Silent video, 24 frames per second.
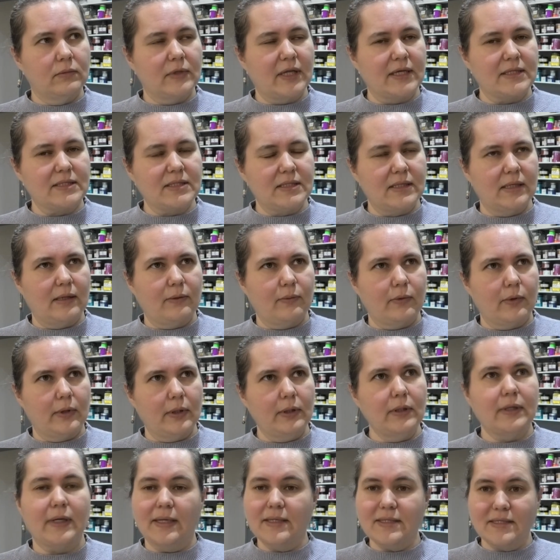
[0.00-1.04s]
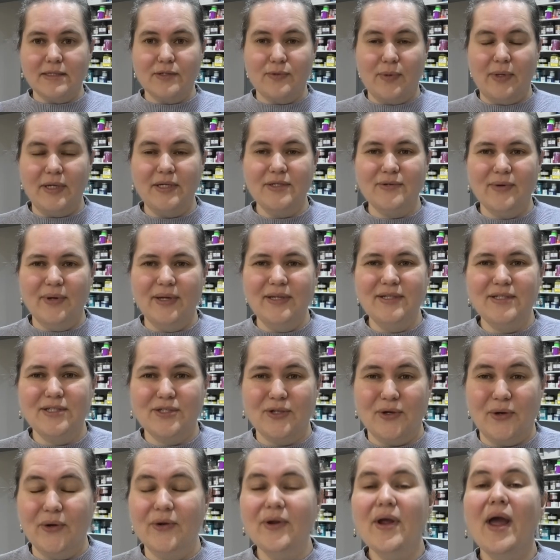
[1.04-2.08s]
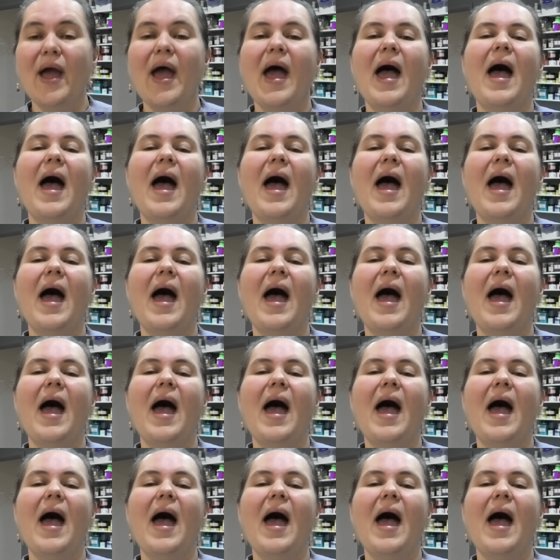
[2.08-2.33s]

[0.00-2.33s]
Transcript: That's the year we're in, yes, 2022,